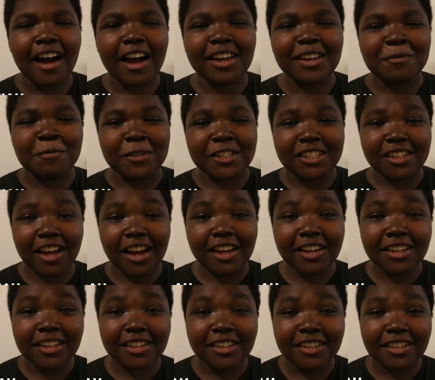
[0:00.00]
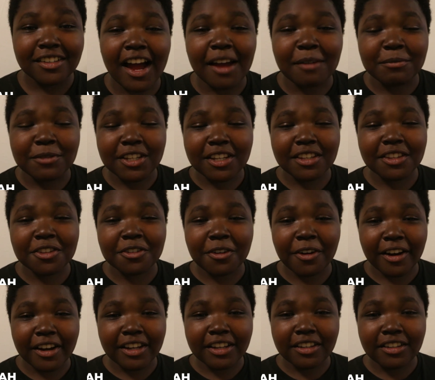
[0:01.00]
I am Messiah. I'm 10th
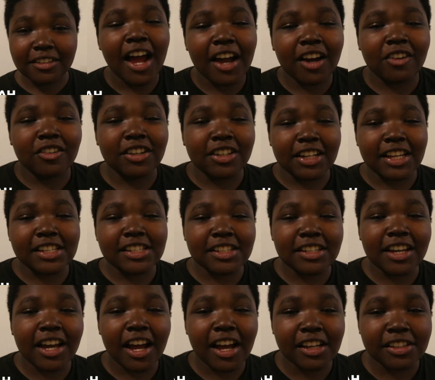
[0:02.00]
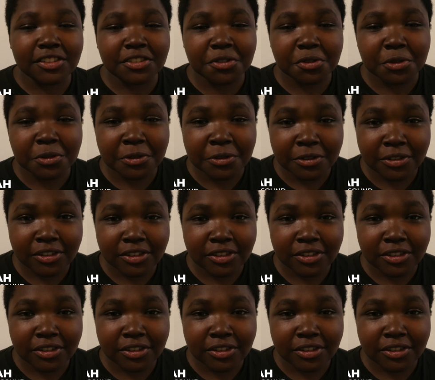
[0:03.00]
grade. I go to Destiny High School,